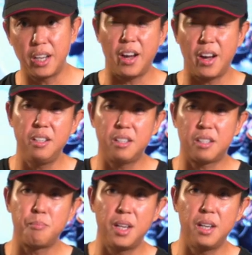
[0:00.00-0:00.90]
right now I
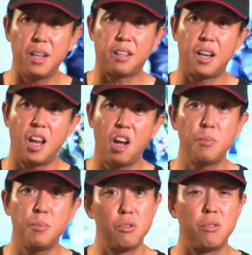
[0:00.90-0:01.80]
need something that can
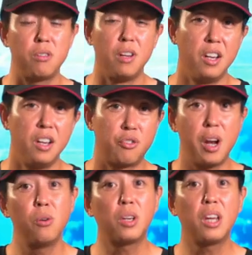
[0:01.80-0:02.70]
help me shoot
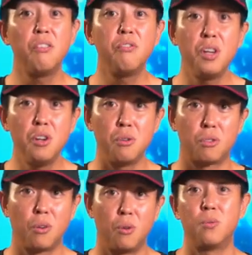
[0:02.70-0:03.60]
great looking
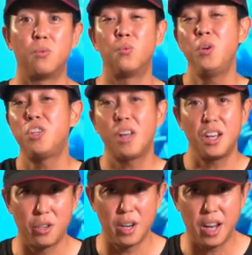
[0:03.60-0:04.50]
videos. So which
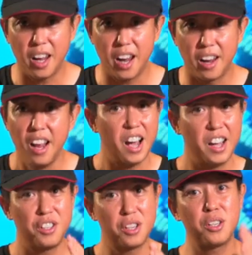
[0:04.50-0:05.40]
light should I get?
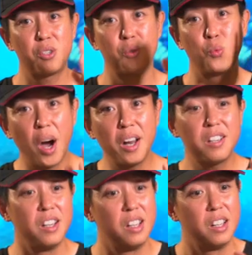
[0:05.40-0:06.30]
I just
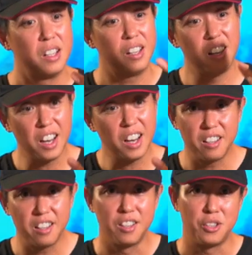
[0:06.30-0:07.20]
want a
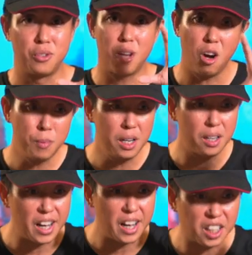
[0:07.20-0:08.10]
light to help
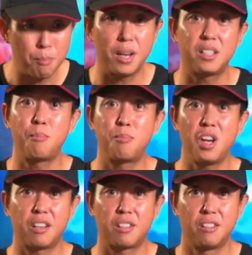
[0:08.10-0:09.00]
me light up my
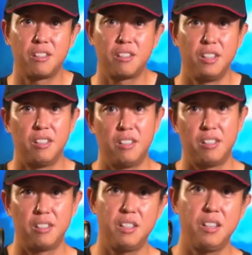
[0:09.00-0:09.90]
subjects.
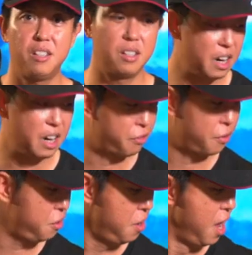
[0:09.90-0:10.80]
This is the light
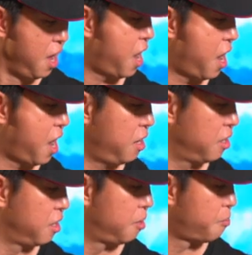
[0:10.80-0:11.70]
for you.
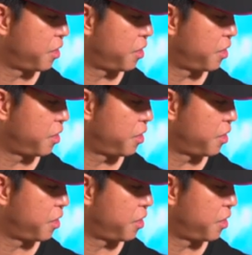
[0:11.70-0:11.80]
And